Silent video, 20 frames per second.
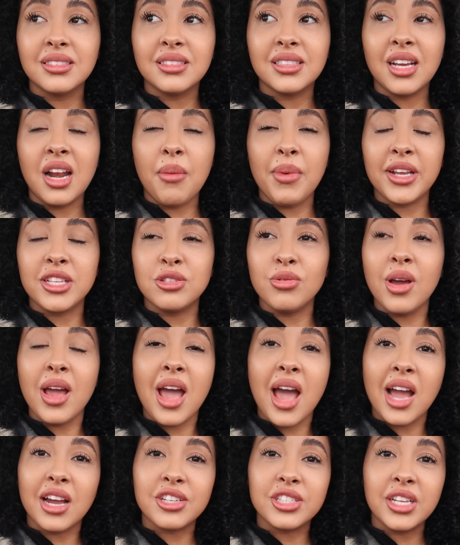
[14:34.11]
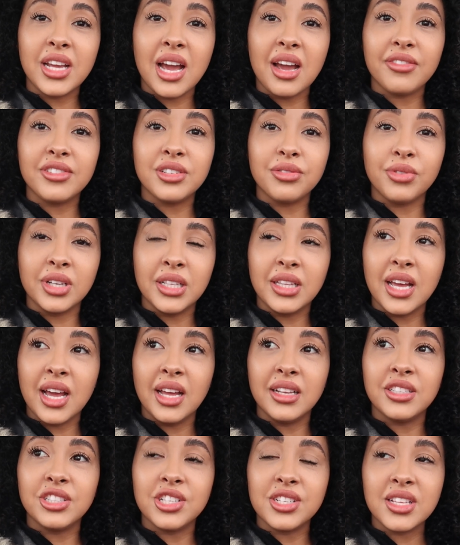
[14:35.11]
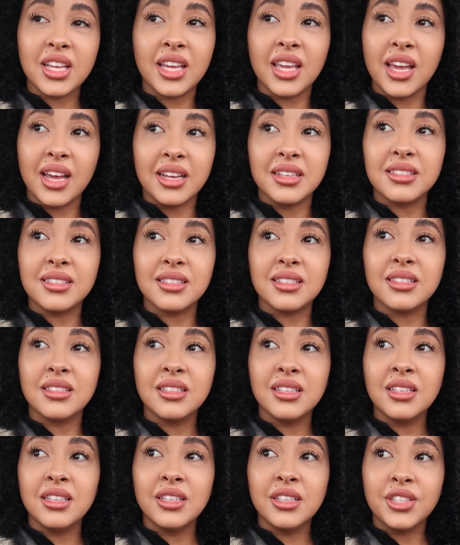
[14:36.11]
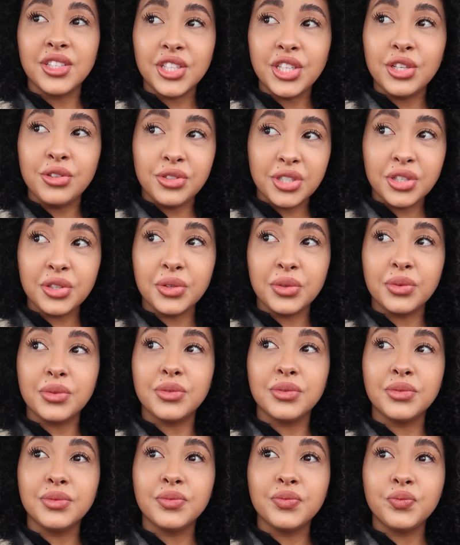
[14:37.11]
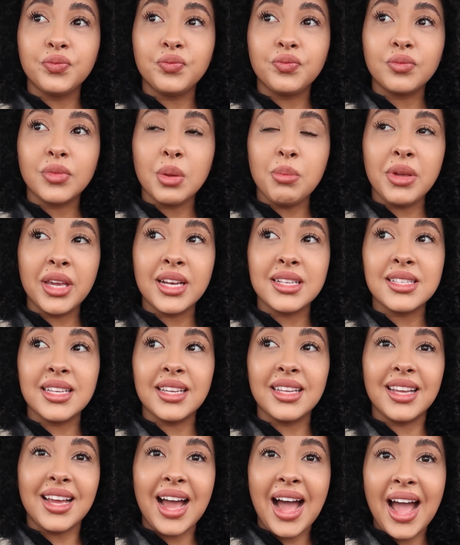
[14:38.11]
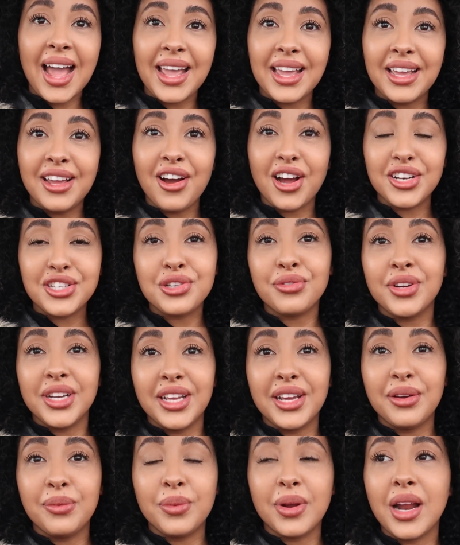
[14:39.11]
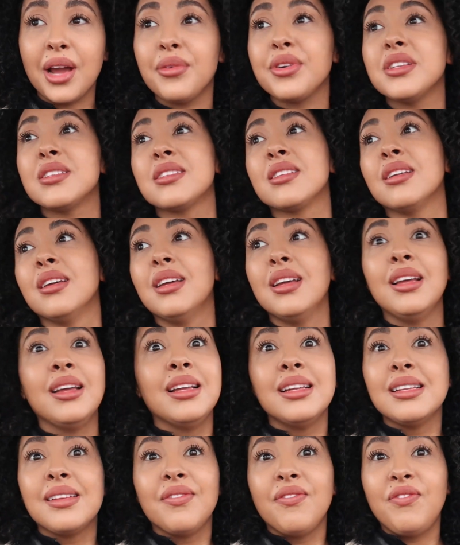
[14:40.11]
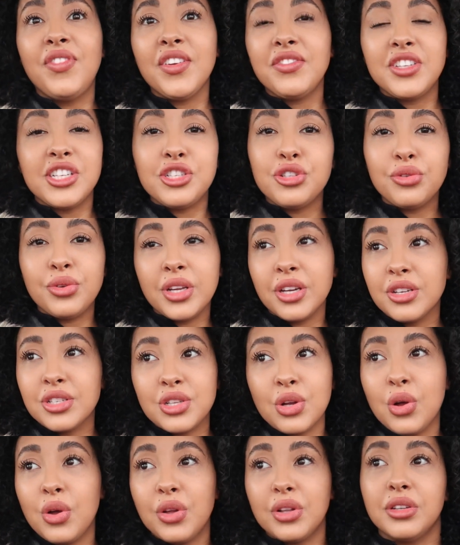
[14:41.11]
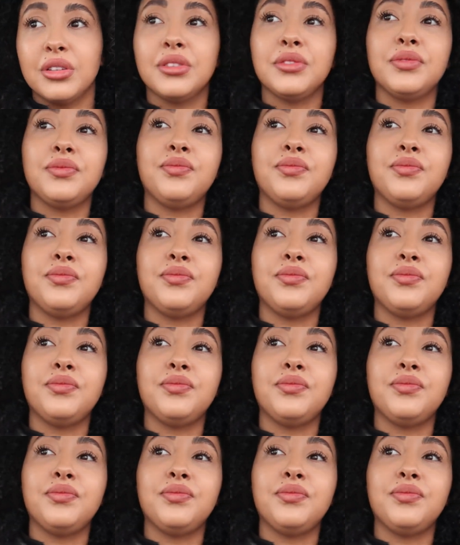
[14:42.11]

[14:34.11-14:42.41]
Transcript: And I'm like, do I actually have to read that? And she's like, yes, you do. Because I got to read it when I was 52 years old.